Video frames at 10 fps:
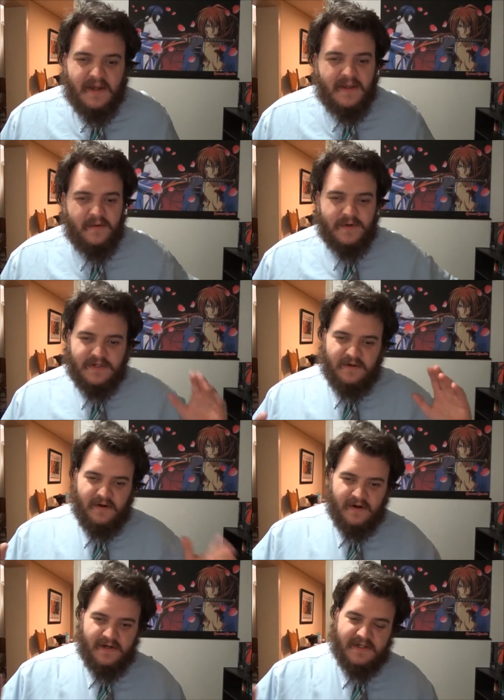The original
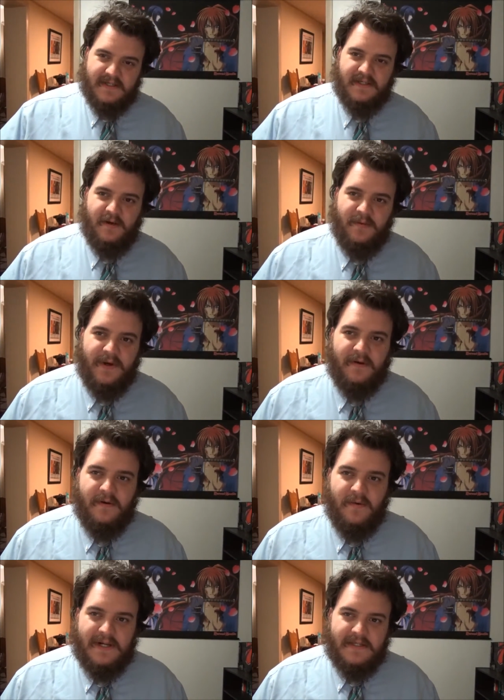artist is
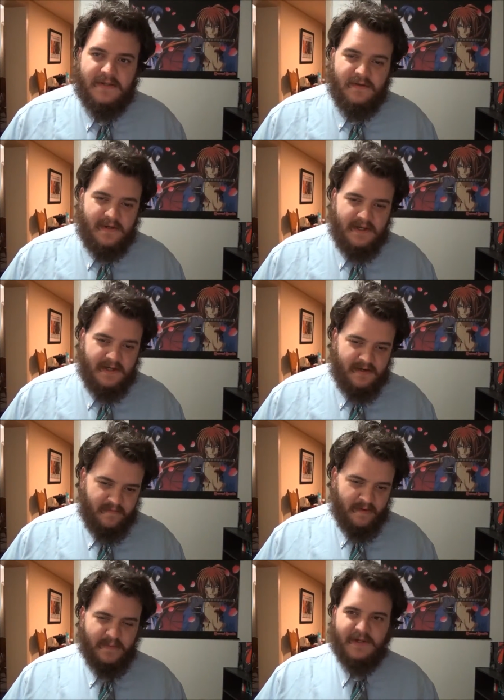Nobuhiro Watsuki, and if
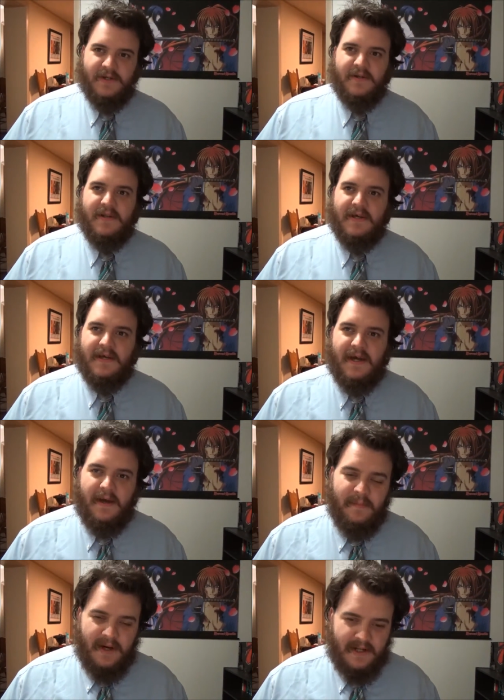I butchered that, I
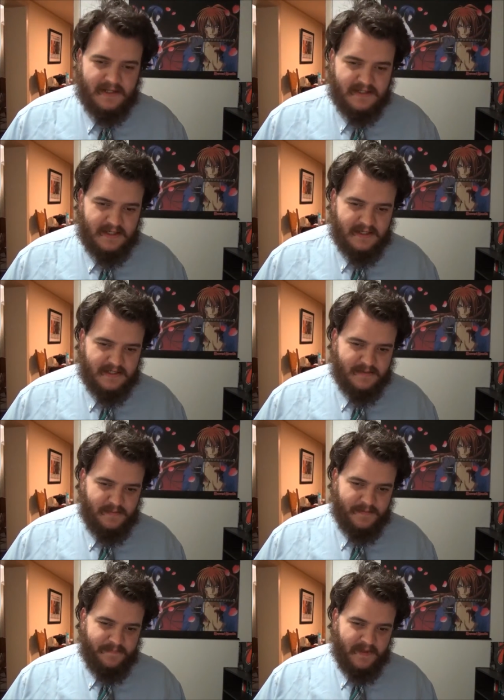apologize,
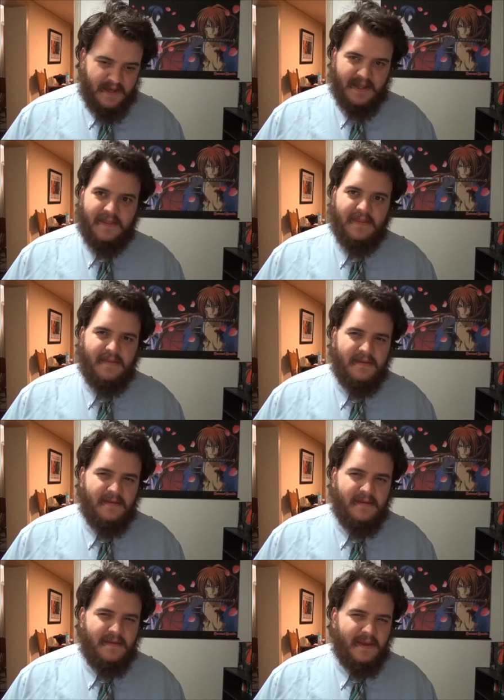but I
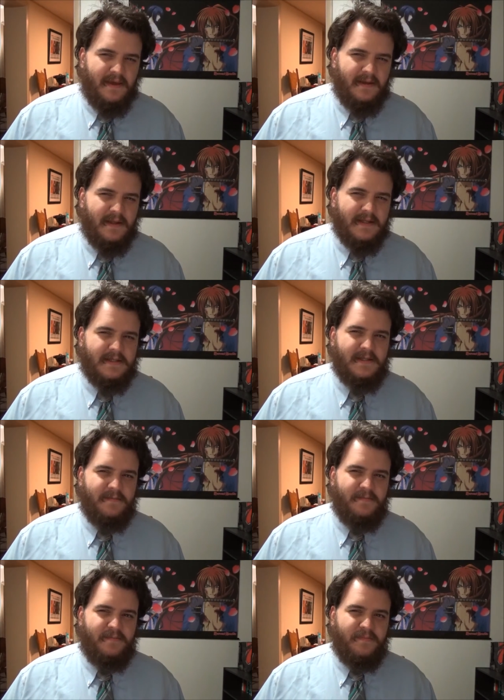think that's the
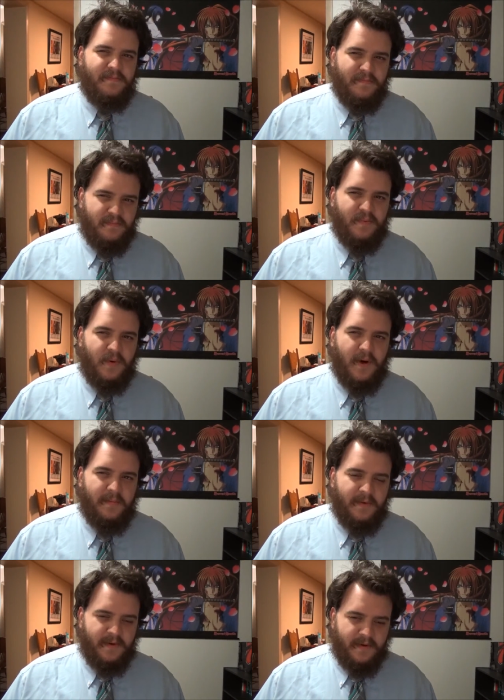
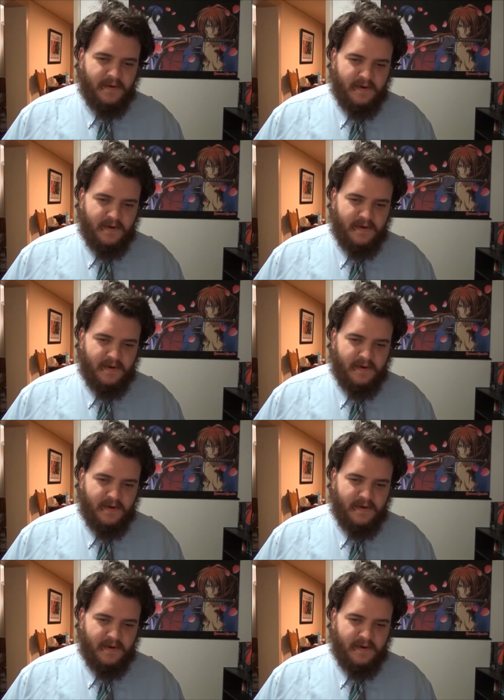proper